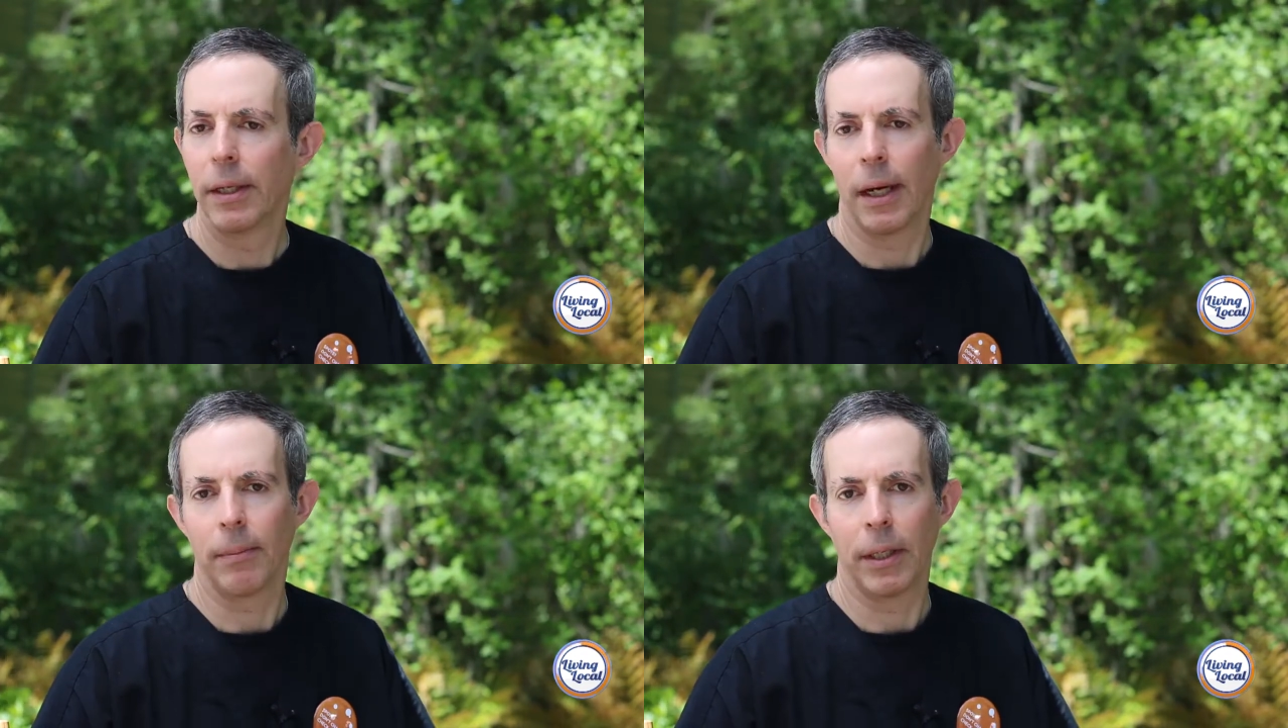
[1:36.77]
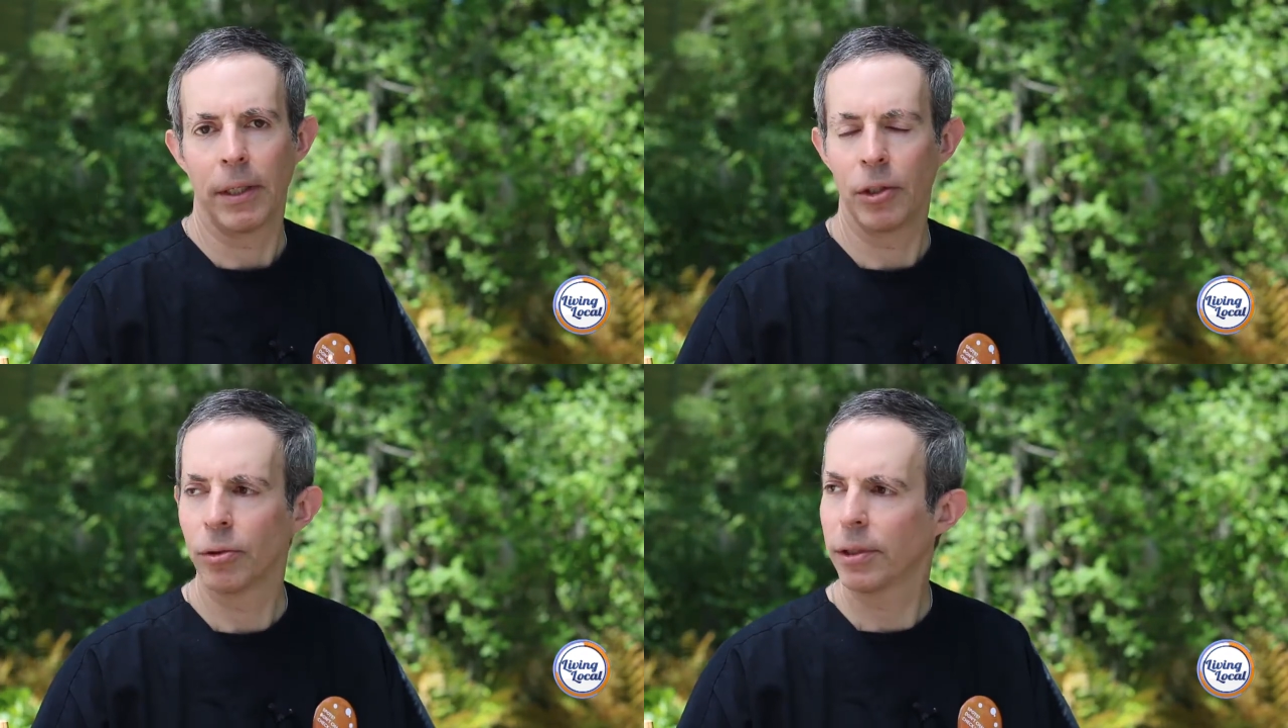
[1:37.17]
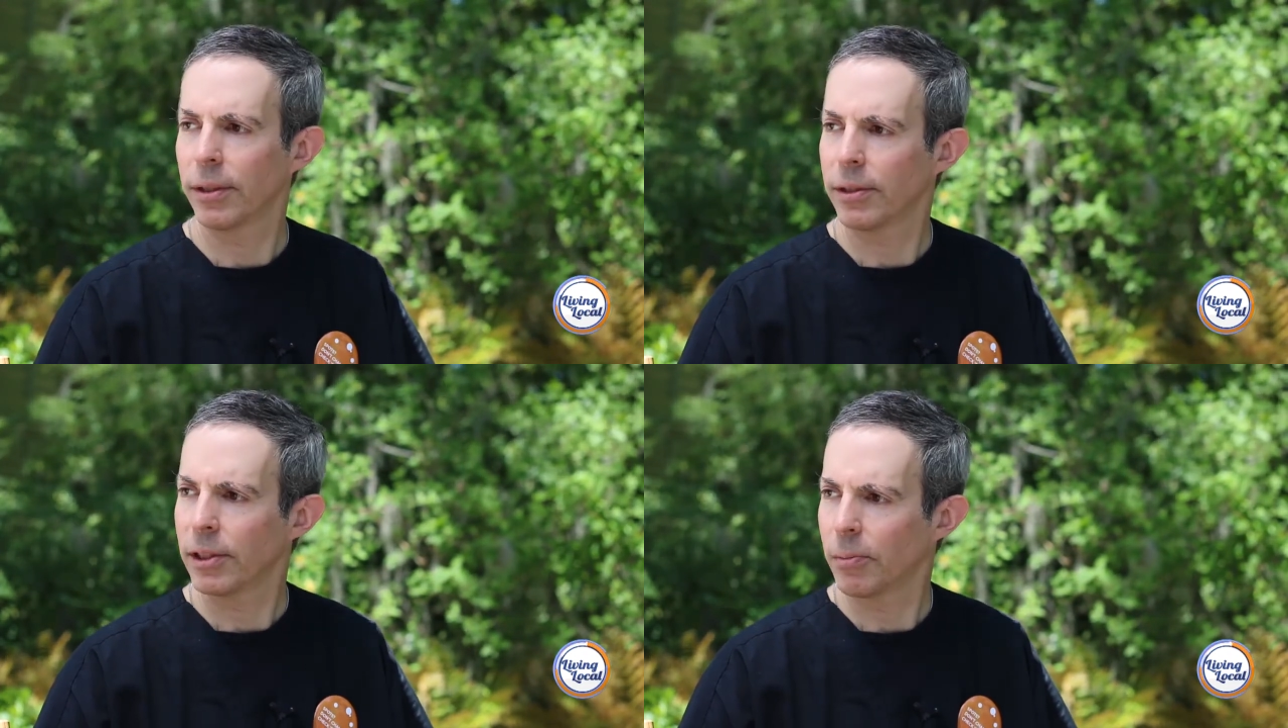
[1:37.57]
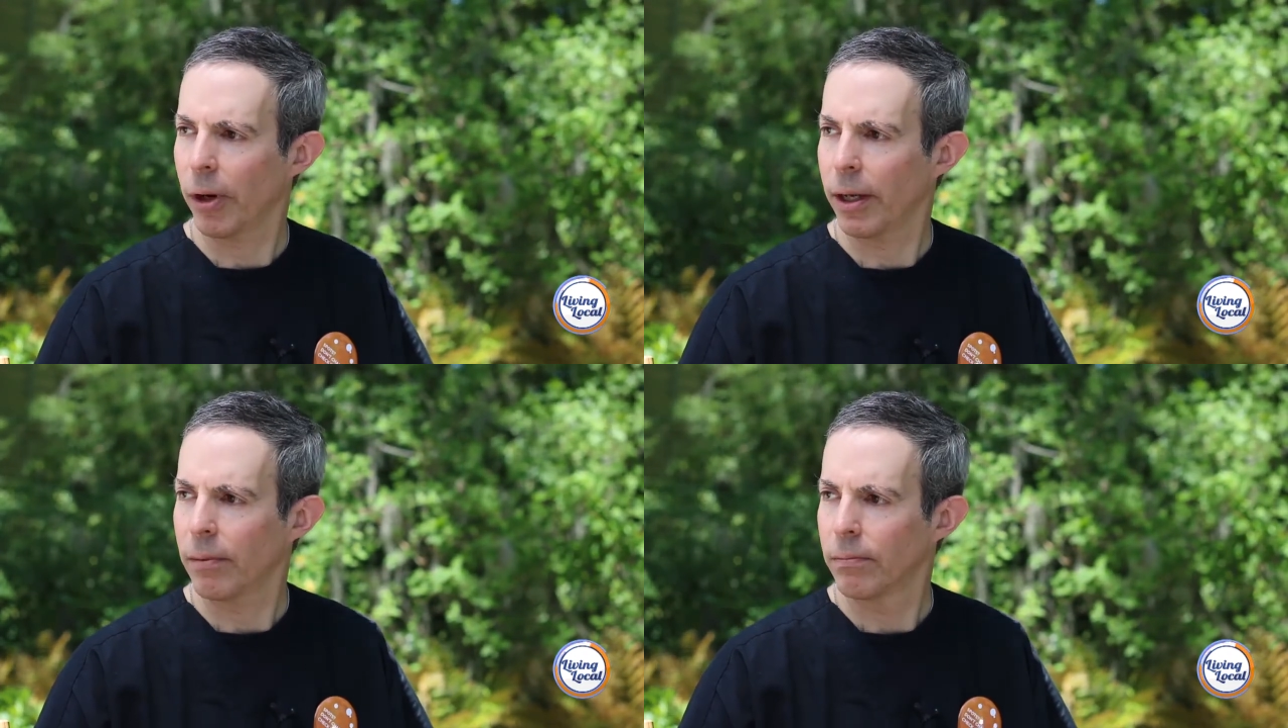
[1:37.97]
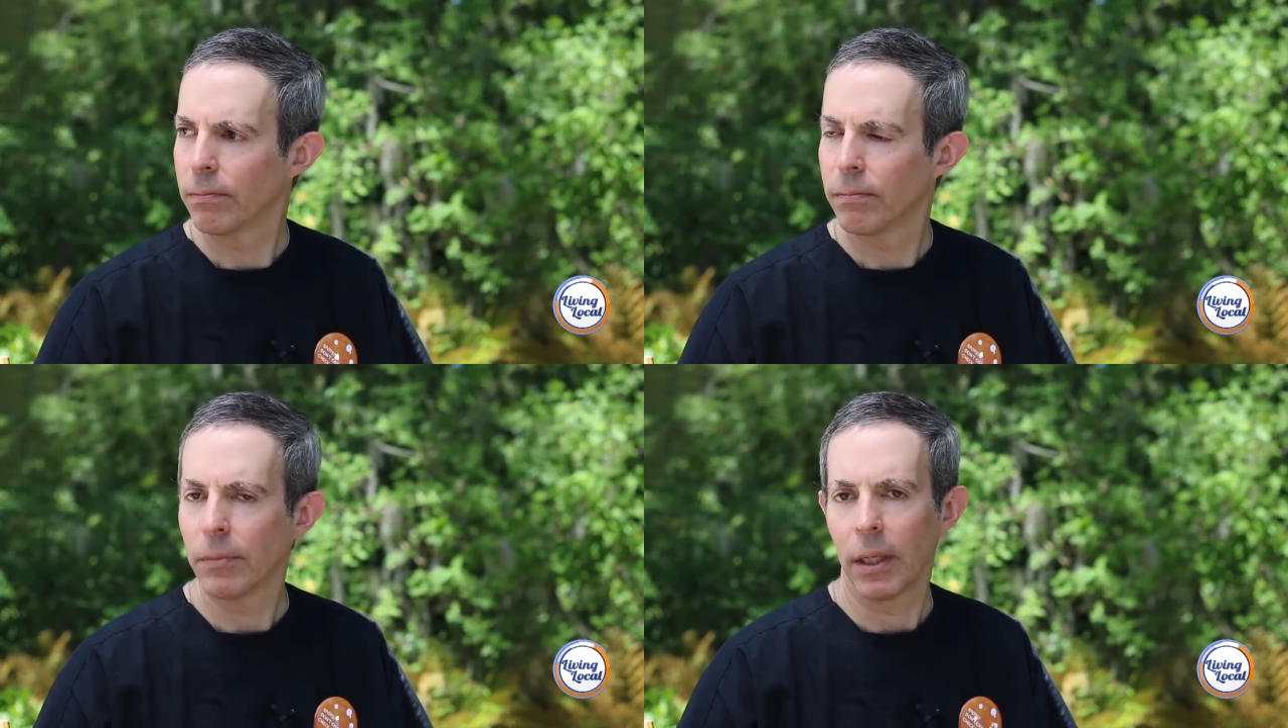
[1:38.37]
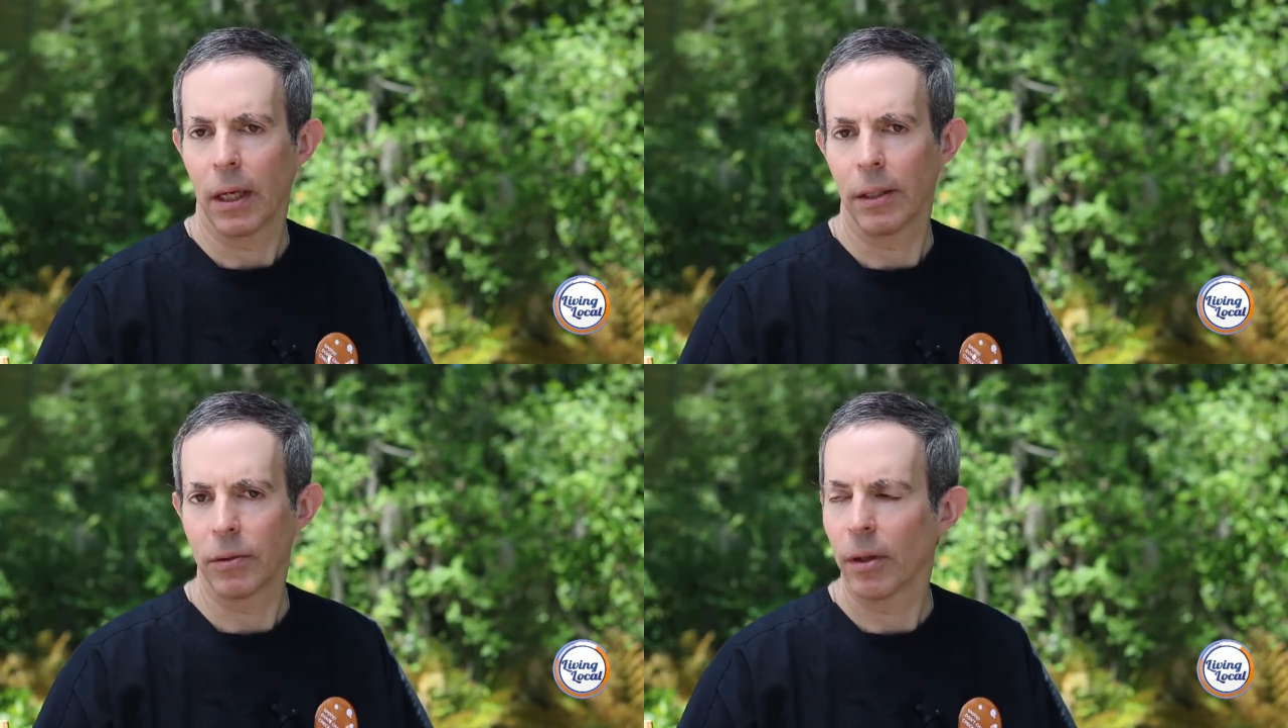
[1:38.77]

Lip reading: Okay. It usually doesn't spread to